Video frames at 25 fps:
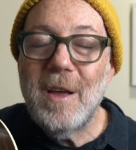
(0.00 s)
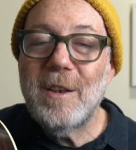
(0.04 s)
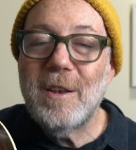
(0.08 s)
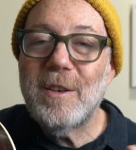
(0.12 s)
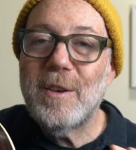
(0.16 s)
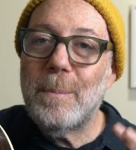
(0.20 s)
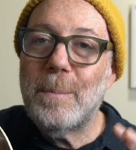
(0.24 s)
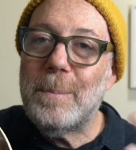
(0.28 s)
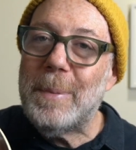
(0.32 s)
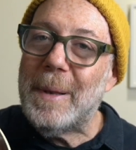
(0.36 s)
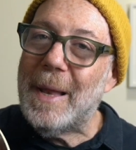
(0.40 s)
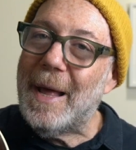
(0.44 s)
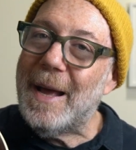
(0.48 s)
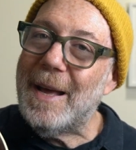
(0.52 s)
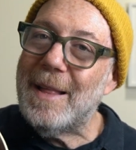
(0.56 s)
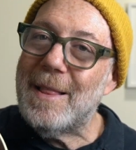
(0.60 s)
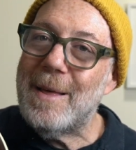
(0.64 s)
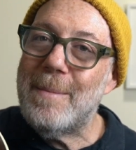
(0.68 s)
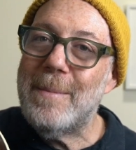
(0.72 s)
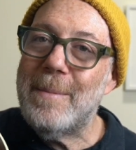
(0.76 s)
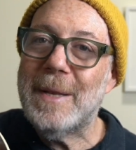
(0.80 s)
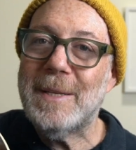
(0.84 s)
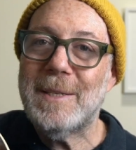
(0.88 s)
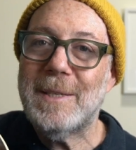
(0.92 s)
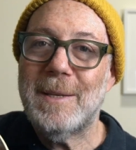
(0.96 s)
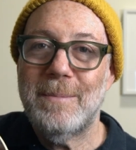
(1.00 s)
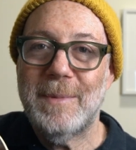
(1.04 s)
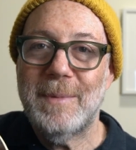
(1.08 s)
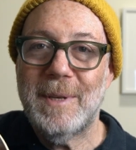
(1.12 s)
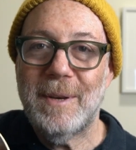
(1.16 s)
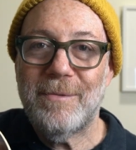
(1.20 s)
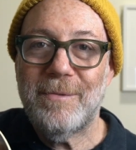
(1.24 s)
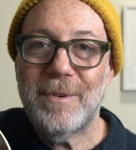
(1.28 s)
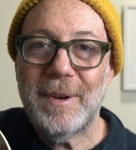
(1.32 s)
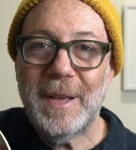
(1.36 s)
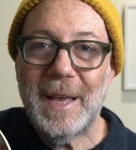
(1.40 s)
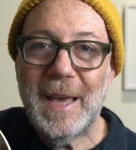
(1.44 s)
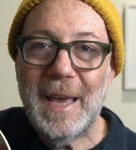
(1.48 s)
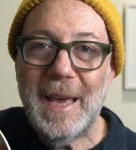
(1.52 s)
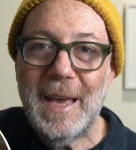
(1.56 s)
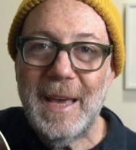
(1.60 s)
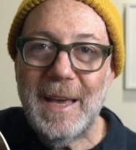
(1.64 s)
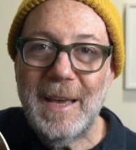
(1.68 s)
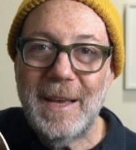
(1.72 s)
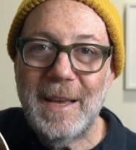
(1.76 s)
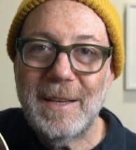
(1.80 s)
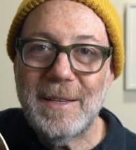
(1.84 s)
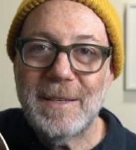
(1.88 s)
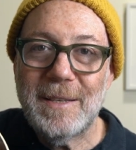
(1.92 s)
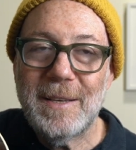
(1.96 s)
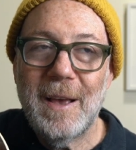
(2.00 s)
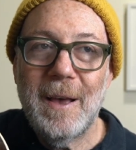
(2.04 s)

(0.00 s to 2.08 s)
to play them in some different keys,